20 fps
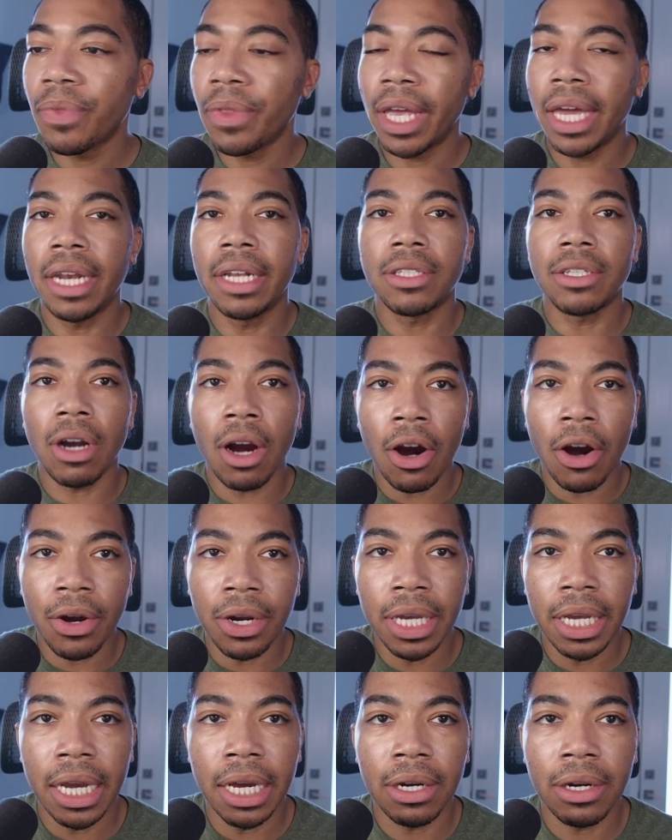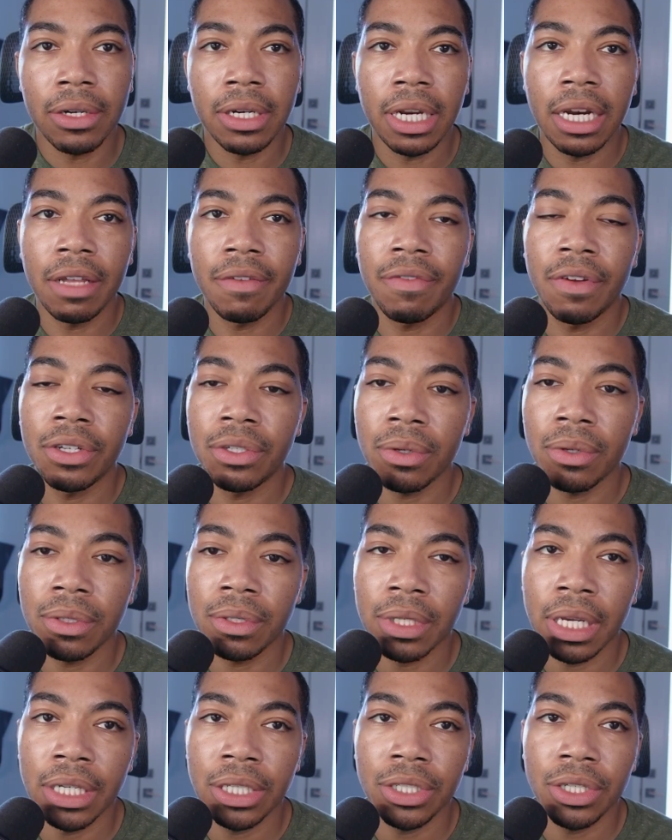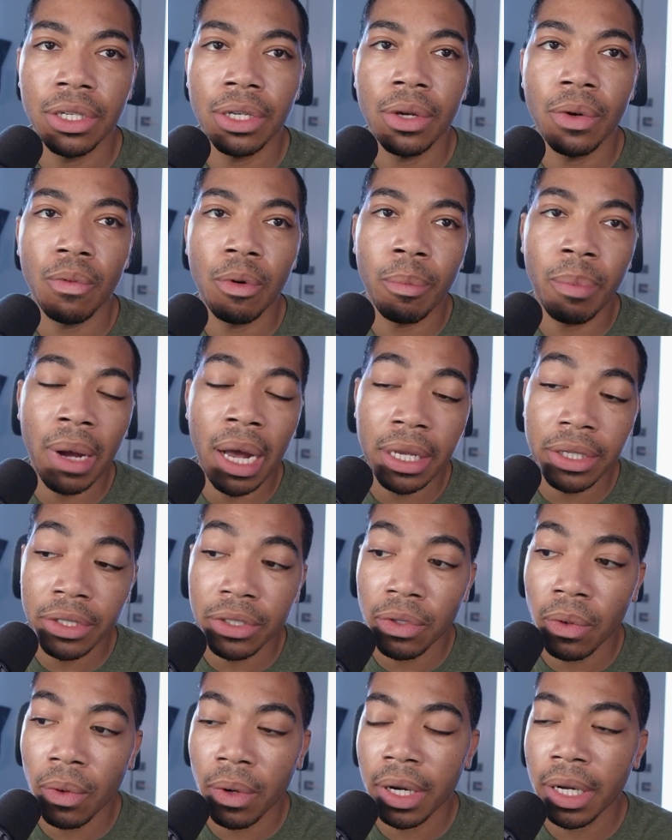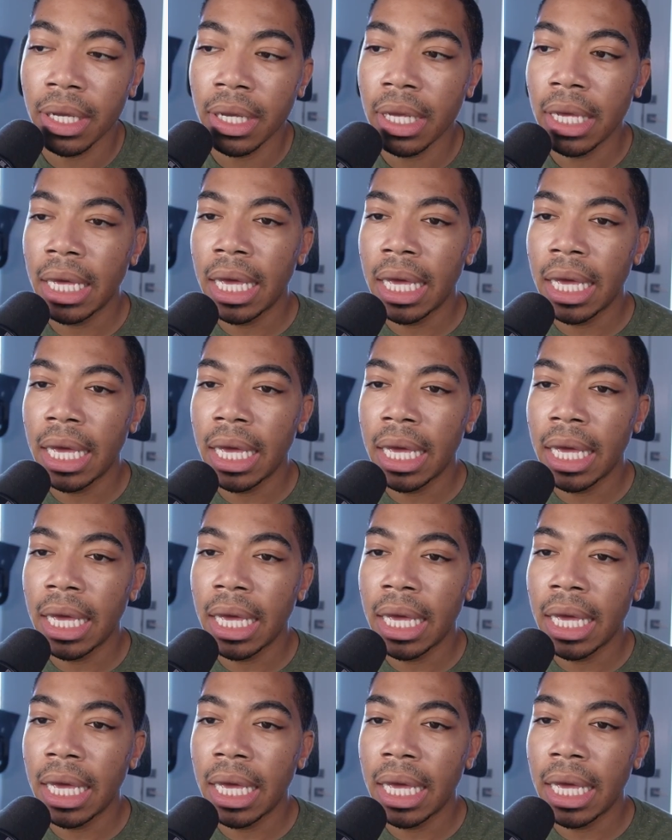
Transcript: and it's already in our data visualization repository.